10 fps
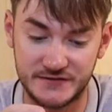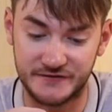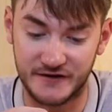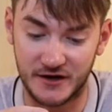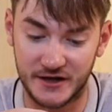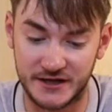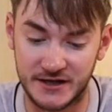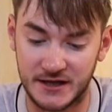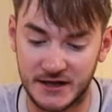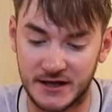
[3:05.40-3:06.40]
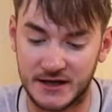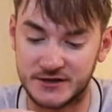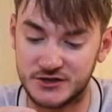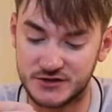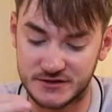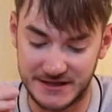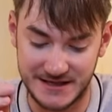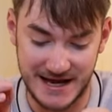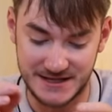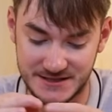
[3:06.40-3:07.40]
and fine and just
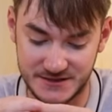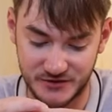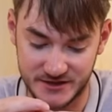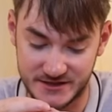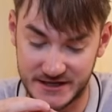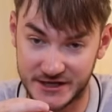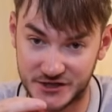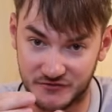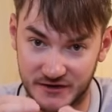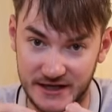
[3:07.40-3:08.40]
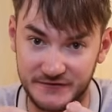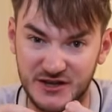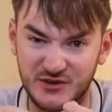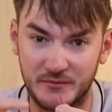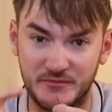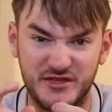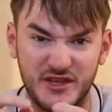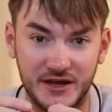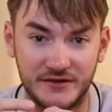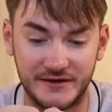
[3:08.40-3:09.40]
enhances presentation really if you use a thick